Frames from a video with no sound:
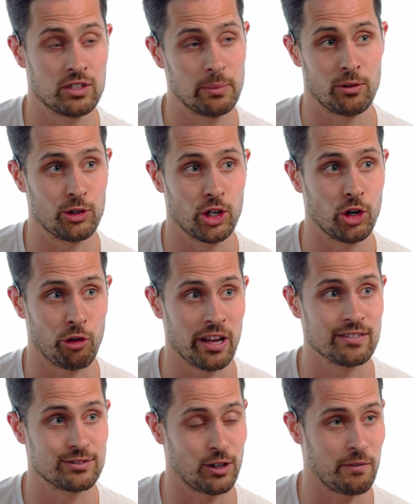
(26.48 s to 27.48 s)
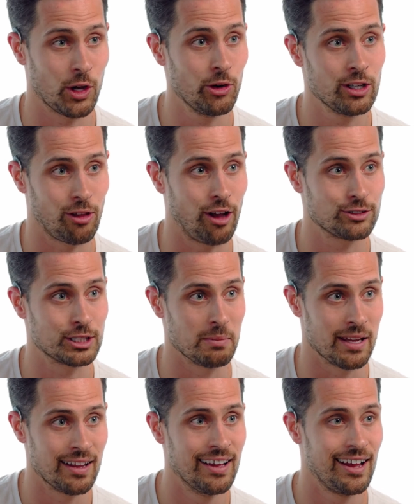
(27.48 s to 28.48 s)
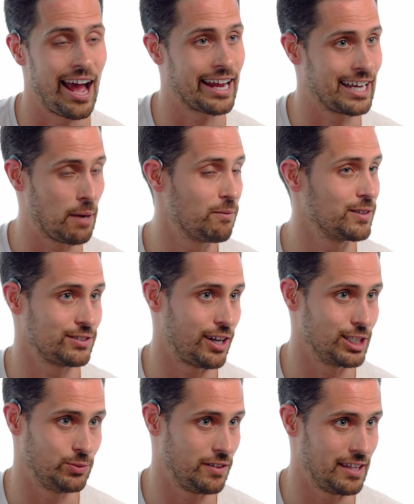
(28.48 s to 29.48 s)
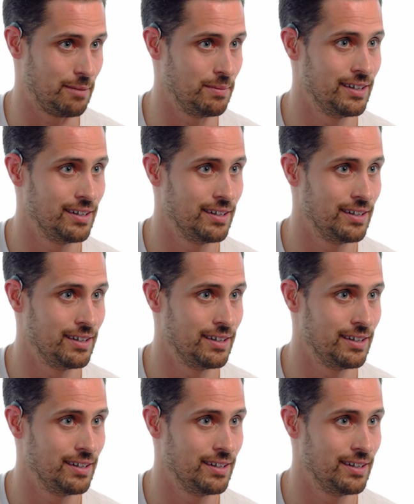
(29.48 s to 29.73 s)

similar degrees of hearing loss to me, I can empathize with them.